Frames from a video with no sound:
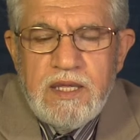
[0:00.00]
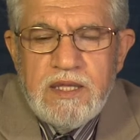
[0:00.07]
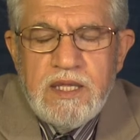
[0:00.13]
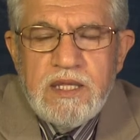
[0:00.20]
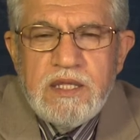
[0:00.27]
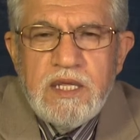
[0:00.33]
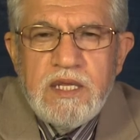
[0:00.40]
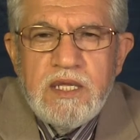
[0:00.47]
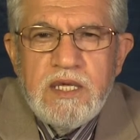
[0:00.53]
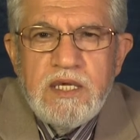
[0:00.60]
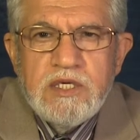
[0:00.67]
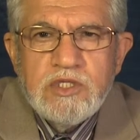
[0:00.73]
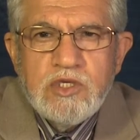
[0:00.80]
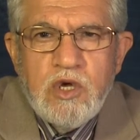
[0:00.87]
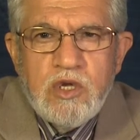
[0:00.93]
then he
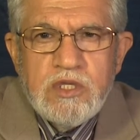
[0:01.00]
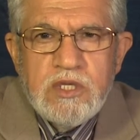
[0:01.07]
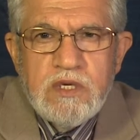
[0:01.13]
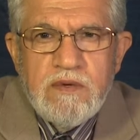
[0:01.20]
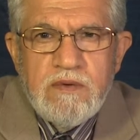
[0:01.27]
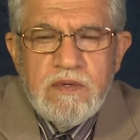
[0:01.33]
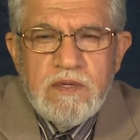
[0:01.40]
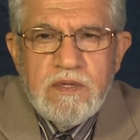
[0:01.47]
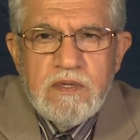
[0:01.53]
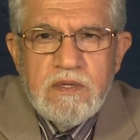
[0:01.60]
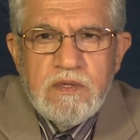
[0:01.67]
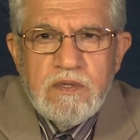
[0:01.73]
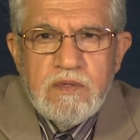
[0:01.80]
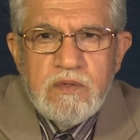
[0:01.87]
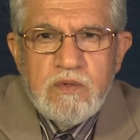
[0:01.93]
is starting
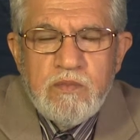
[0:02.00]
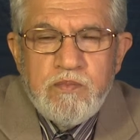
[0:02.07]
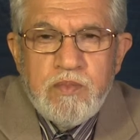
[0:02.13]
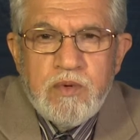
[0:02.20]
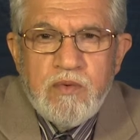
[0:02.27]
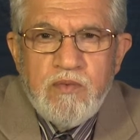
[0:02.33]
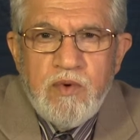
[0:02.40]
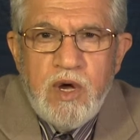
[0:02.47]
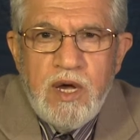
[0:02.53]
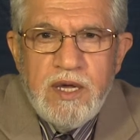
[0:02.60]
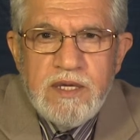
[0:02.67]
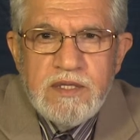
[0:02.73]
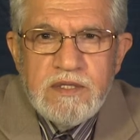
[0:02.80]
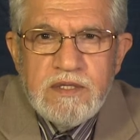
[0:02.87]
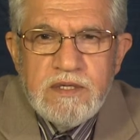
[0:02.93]
to
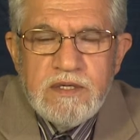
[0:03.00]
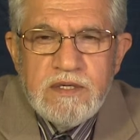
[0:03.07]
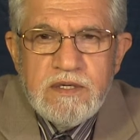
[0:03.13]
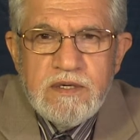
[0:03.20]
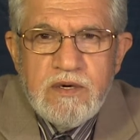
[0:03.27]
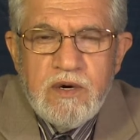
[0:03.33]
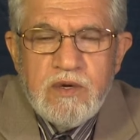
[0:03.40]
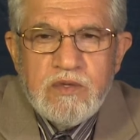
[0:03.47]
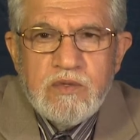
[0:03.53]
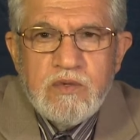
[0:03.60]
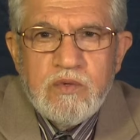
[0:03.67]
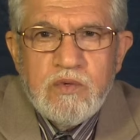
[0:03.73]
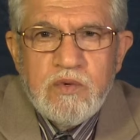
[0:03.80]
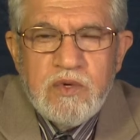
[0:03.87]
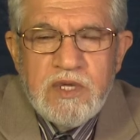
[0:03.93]
provide or
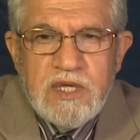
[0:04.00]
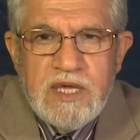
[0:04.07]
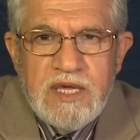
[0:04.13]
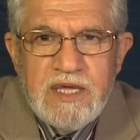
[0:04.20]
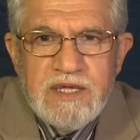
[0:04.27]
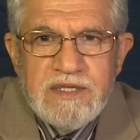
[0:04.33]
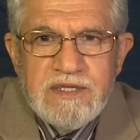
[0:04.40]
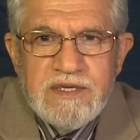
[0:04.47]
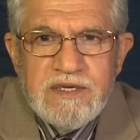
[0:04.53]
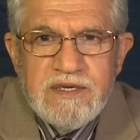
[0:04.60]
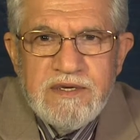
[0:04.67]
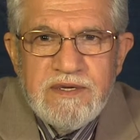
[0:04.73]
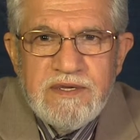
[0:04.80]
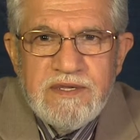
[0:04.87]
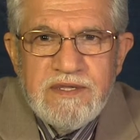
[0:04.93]
to create
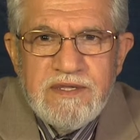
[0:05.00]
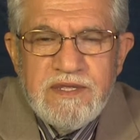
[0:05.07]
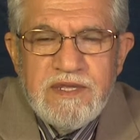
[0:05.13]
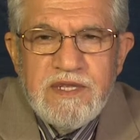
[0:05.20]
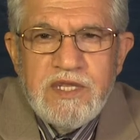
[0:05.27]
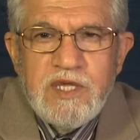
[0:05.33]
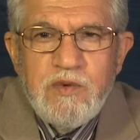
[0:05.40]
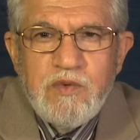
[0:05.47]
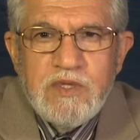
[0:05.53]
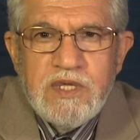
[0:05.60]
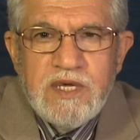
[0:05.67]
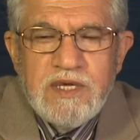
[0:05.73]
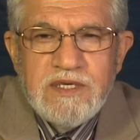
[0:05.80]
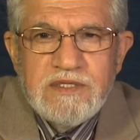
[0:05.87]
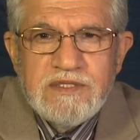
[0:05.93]
the new
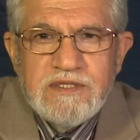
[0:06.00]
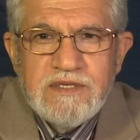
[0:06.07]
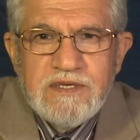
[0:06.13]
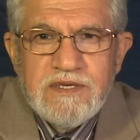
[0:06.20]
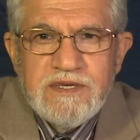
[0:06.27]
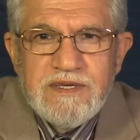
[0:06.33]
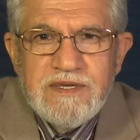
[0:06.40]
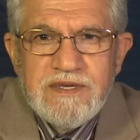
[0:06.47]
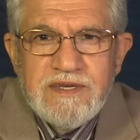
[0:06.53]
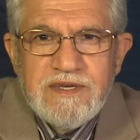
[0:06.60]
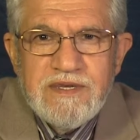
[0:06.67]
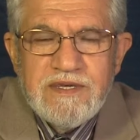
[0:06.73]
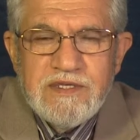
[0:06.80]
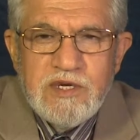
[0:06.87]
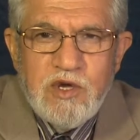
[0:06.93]
things
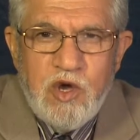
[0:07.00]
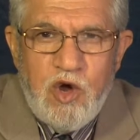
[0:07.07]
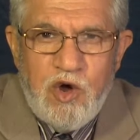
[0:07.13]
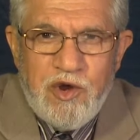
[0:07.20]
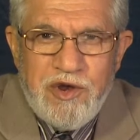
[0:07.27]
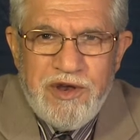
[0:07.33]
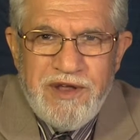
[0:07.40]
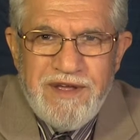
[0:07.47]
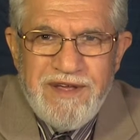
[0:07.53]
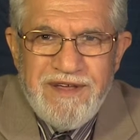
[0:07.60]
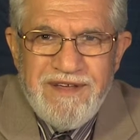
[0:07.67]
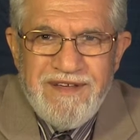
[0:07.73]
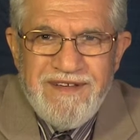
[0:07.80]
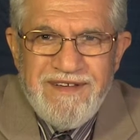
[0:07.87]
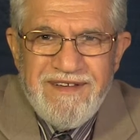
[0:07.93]
as a car.
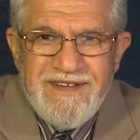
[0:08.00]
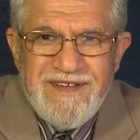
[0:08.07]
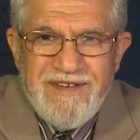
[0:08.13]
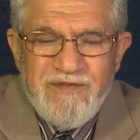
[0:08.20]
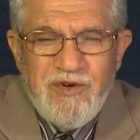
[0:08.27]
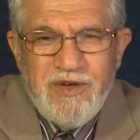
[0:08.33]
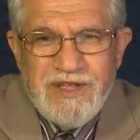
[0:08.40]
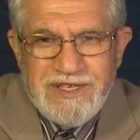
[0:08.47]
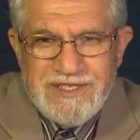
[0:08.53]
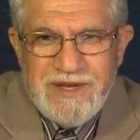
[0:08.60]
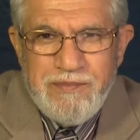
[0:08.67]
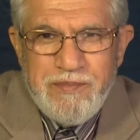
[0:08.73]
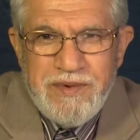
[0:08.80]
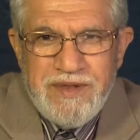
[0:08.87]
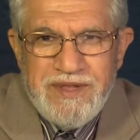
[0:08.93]
For
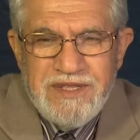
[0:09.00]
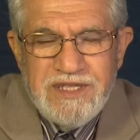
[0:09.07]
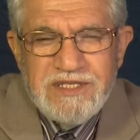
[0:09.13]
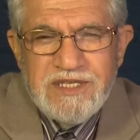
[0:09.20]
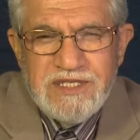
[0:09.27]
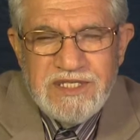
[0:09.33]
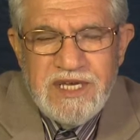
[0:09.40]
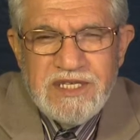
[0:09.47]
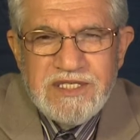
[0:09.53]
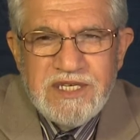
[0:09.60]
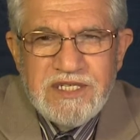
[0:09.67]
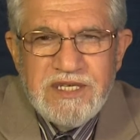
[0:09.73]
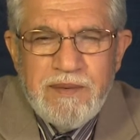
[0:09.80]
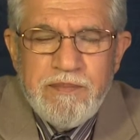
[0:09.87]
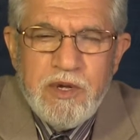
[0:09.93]
example, this is just
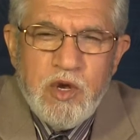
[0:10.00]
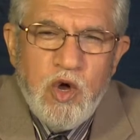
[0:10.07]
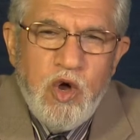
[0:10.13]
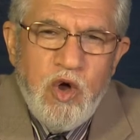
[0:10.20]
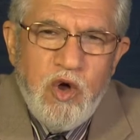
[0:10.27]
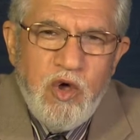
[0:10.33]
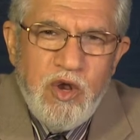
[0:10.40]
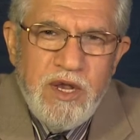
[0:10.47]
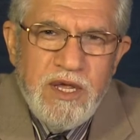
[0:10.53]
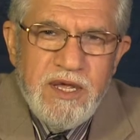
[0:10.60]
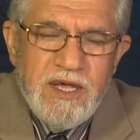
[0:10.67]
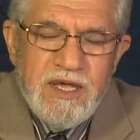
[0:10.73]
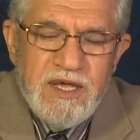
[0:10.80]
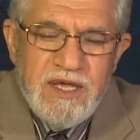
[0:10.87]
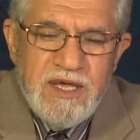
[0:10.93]
example. All,
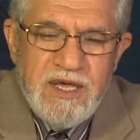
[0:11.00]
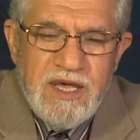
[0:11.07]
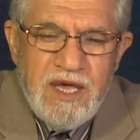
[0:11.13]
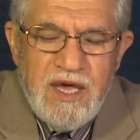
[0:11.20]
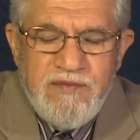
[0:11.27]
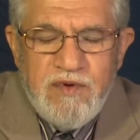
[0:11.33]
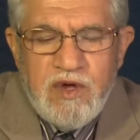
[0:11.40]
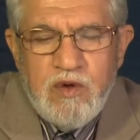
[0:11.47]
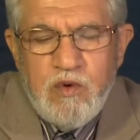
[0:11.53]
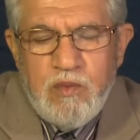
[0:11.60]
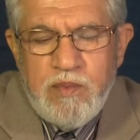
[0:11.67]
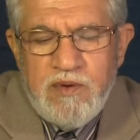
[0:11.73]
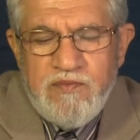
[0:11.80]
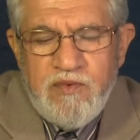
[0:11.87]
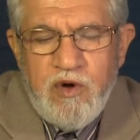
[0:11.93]
if we go
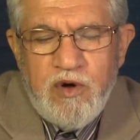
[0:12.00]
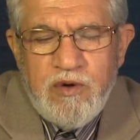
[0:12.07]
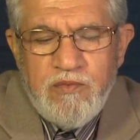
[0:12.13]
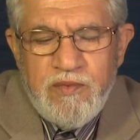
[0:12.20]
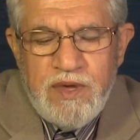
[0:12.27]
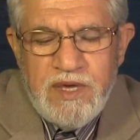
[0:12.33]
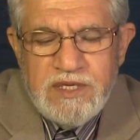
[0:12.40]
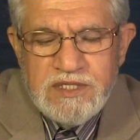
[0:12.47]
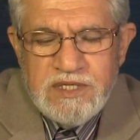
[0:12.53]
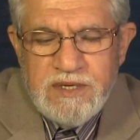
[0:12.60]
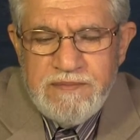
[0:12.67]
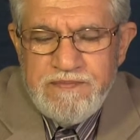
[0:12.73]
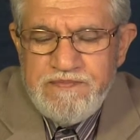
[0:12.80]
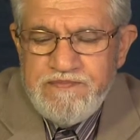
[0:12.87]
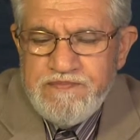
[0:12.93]
by foreign ways,
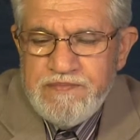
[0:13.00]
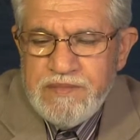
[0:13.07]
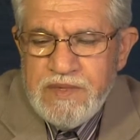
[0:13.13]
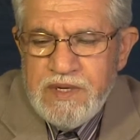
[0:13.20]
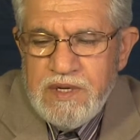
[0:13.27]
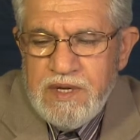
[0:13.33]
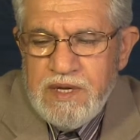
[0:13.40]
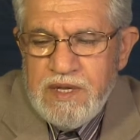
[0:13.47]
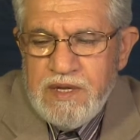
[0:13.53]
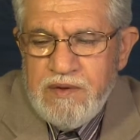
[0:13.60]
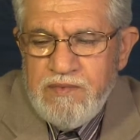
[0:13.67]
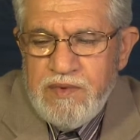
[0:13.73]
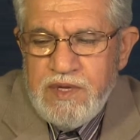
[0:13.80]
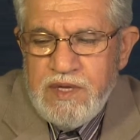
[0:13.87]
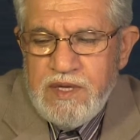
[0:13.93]

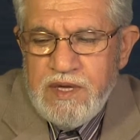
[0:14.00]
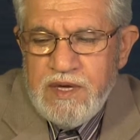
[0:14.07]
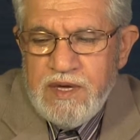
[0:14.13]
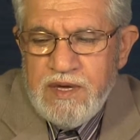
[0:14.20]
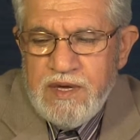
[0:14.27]
and we